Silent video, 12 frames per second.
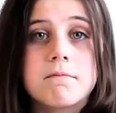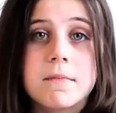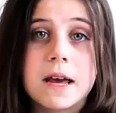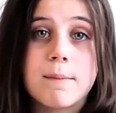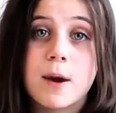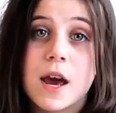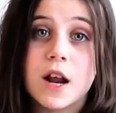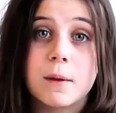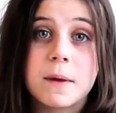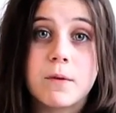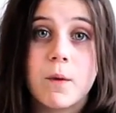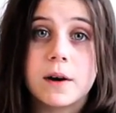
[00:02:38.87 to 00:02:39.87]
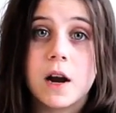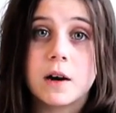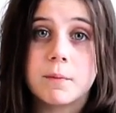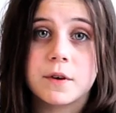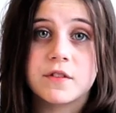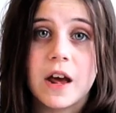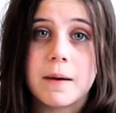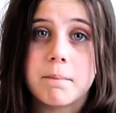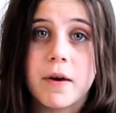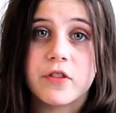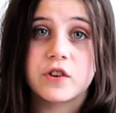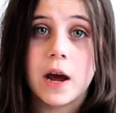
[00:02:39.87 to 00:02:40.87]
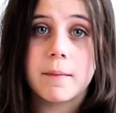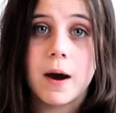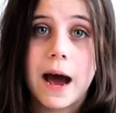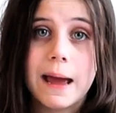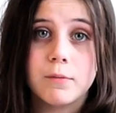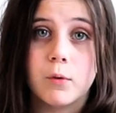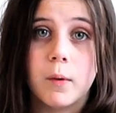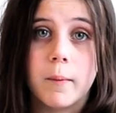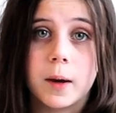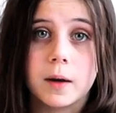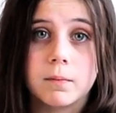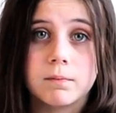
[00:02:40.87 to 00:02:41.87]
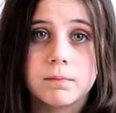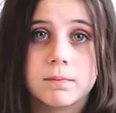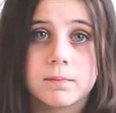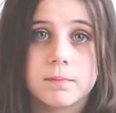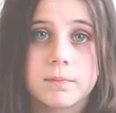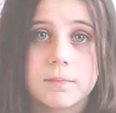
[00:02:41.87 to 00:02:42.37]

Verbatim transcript: Maybe it'll be 100% by the time I'm a woman.